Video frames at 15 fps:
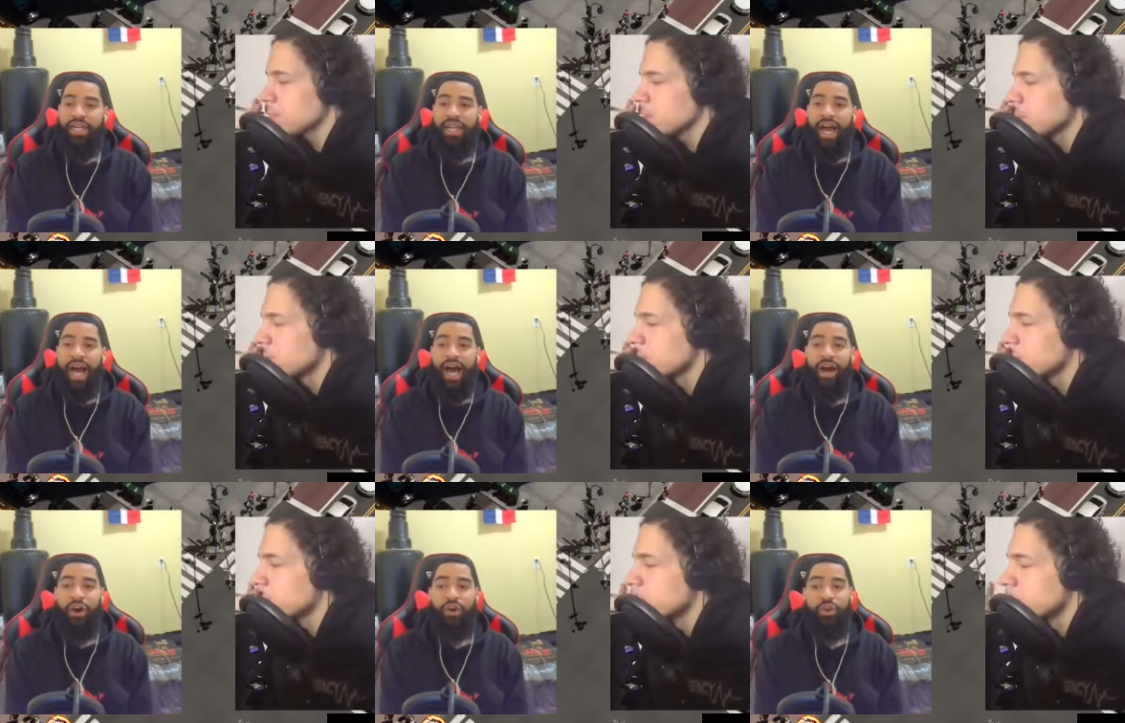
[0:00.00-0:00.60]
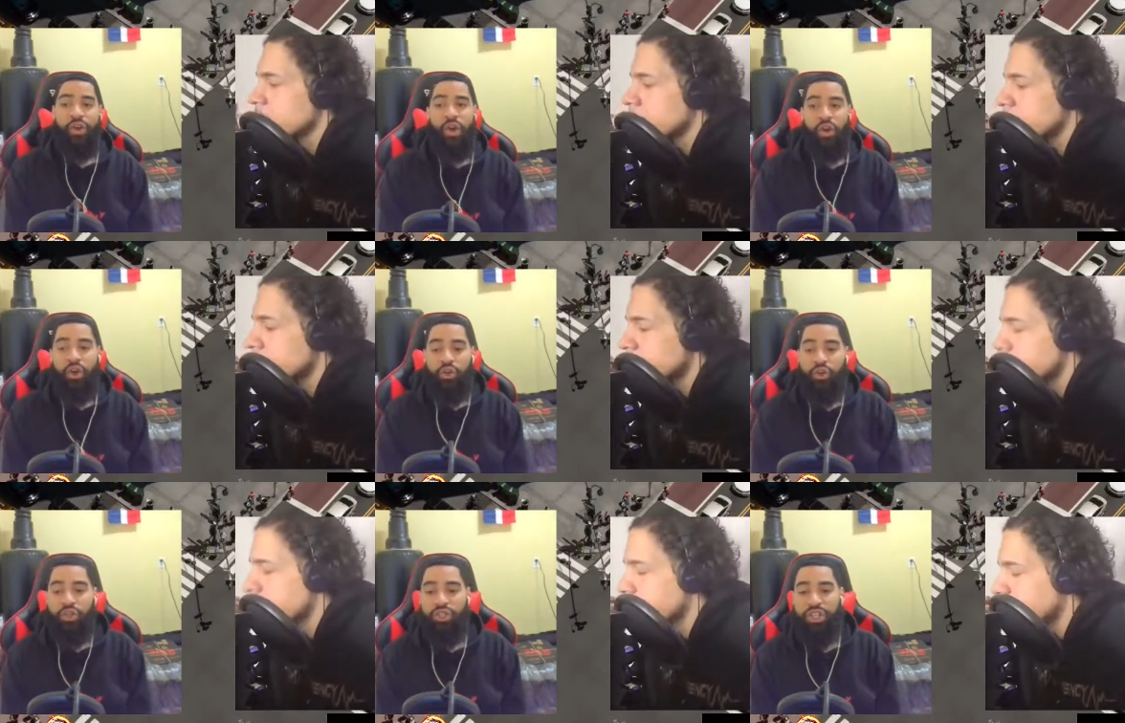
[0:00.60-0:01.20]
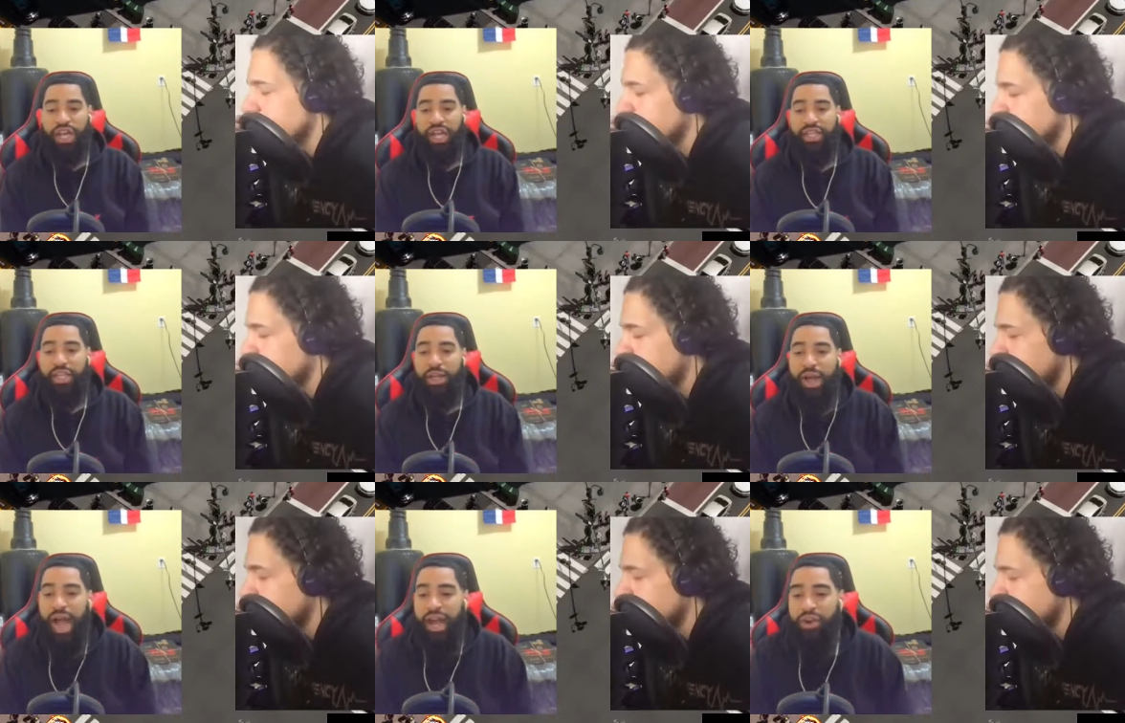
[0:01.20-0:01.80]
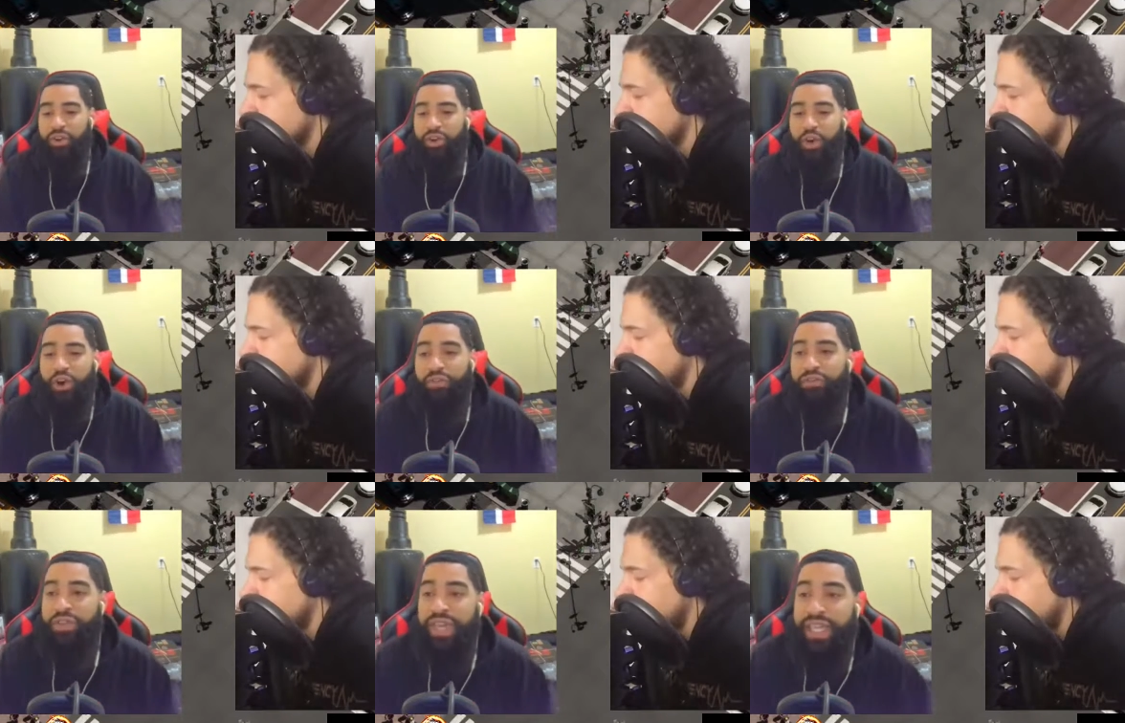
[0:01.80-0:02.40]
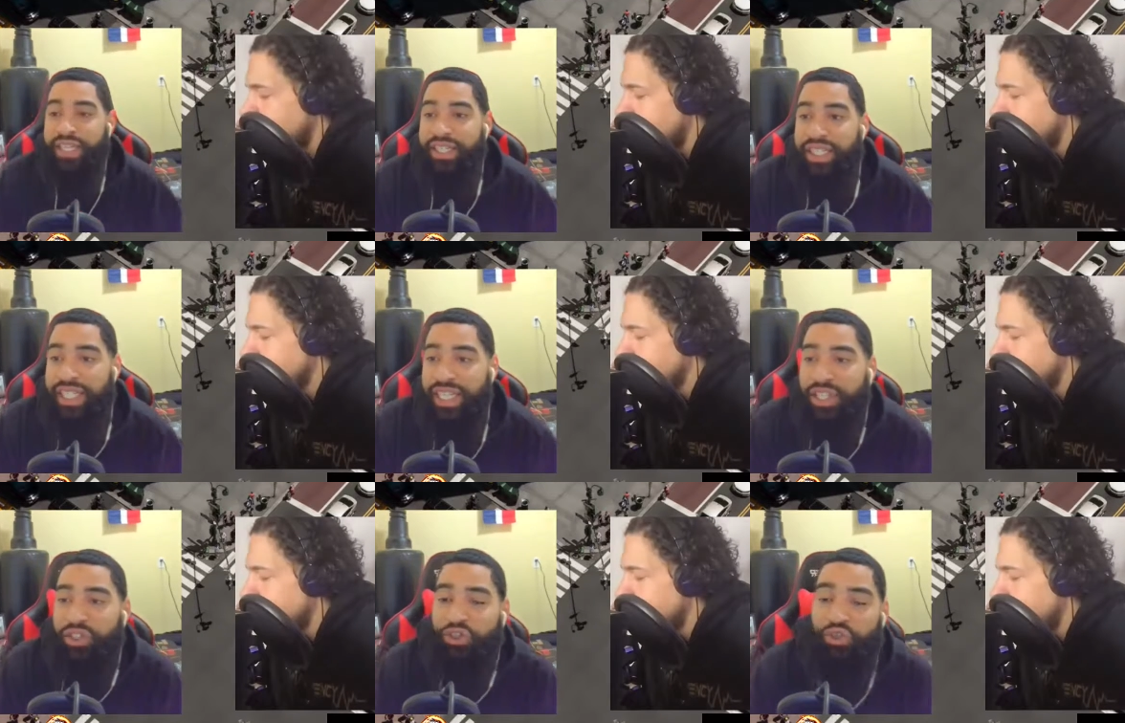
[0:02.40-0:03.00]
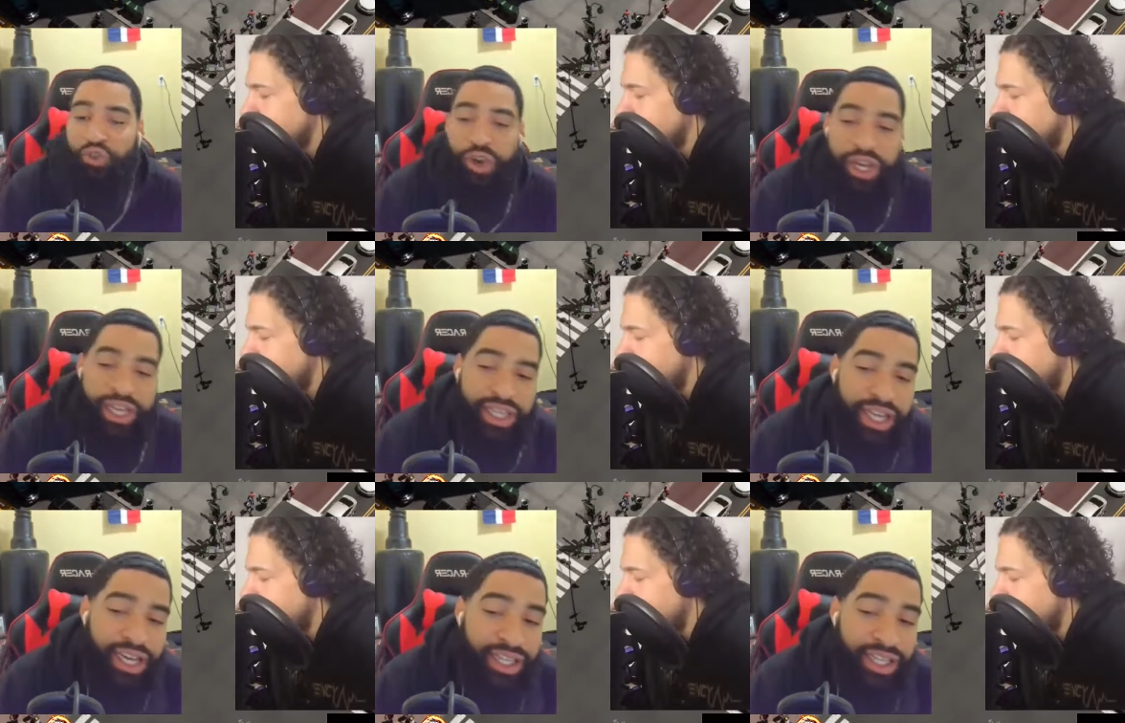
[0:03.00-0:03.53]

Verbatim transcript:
Speaker 1: I don't know though. You also gotta think. I don't know if Geechi is really gonna